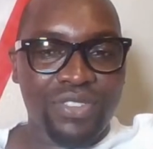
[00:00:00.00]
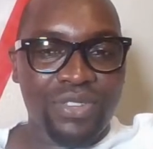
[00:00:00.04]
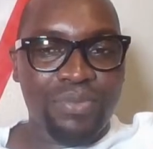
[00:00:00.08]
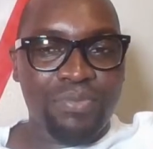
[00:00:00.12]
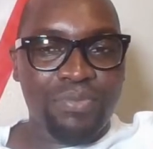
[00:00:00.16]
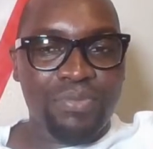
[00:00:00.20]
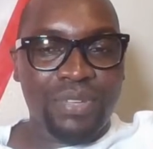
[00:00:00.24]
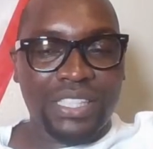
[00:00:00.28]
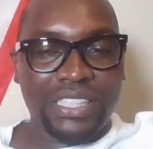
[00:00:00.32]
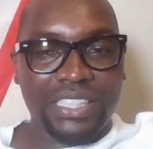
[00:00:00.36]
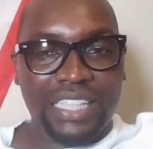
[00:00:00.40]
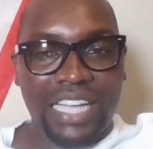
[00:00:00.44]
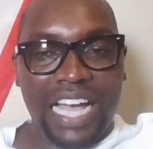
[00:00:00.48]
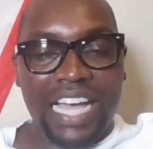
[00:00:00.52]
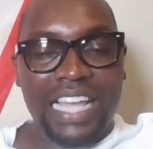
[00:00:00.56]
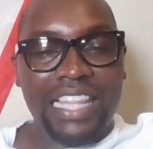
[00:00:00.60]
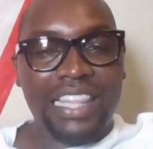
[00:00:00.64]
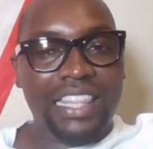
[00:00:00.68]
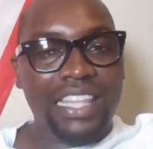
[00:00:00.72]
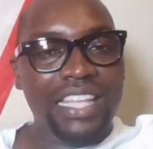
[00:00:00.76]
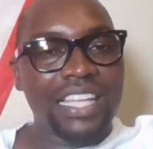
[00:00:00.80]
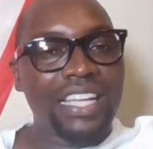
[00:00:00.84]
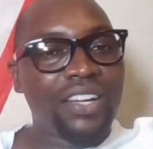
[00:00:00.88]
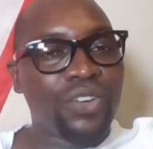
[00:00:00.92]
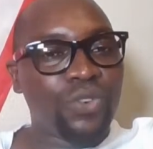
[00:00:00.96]
view. But
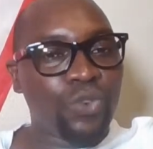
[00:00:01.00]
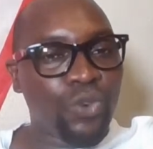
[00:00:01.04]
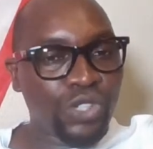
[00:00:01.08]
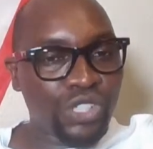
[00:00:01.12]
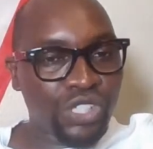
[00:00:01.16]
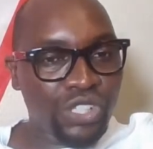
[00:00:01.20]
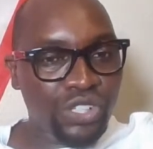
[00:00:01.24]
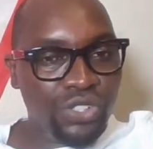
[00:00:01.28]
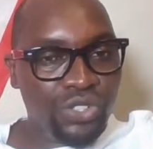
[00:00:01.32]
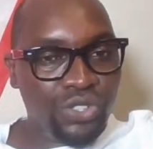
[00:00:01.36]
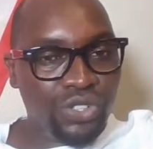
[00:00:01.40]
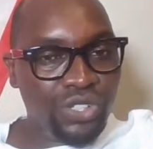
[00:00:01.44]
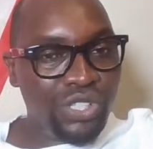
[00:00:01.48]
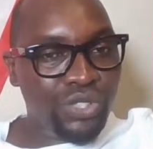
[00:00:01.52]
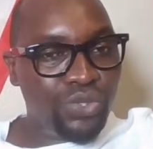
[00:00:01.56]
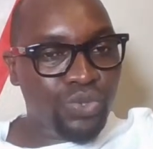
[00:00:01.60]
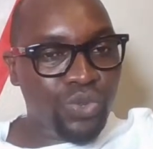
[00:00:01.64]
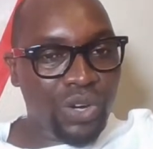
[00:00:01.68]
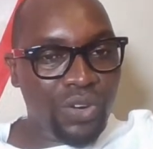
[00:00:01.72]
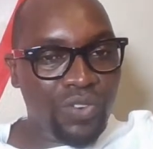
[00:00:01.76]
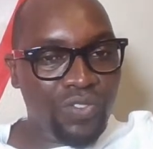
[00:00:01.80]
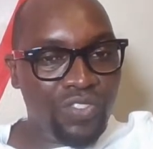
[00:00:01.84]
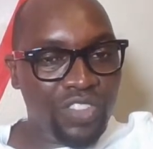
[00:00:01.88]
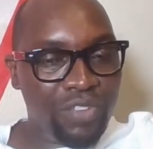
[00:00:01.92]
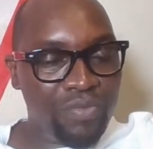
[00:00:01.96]
I think Washington
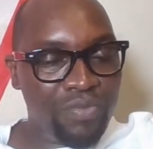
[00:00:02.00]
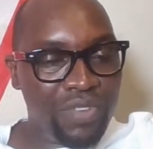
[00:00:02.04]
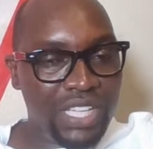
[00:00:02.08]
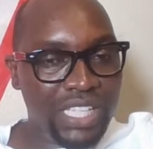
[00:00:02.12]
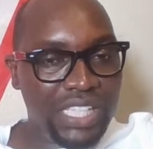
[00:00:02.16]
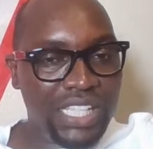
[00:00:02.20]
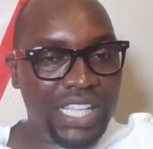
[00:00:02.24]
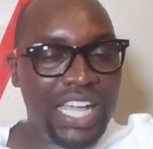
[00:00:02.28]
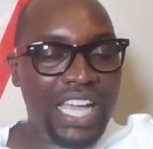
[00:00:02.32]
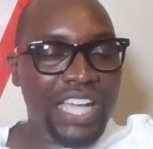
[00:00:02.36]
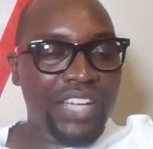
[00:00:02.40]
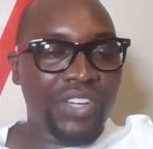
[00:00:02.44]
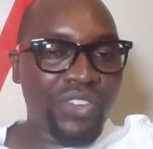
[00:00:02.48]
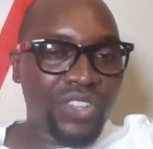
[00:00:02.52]
is one of the best.